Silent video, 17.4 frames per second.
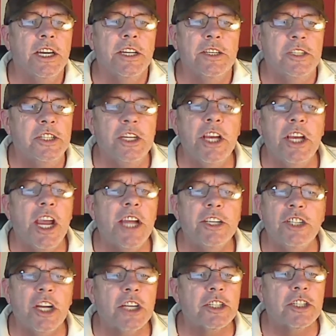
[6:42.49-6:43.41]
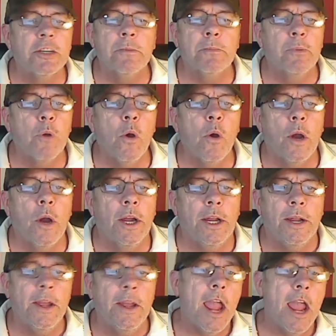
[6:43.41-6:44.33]
DHS
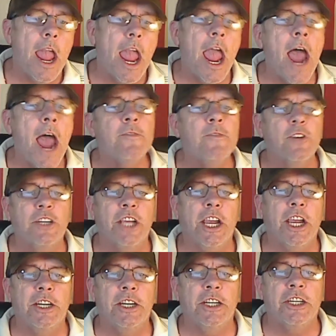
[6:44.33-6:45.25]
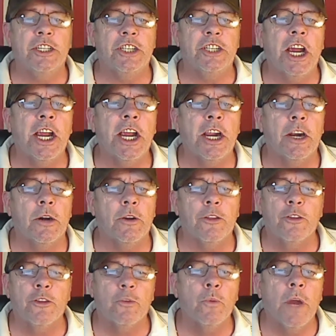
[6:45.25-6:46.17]
employee advocating
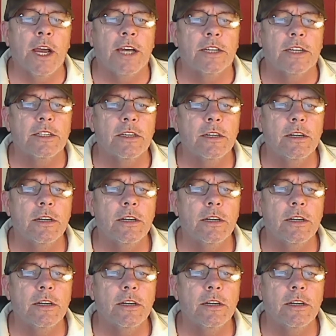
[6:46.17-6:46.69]
terror threat.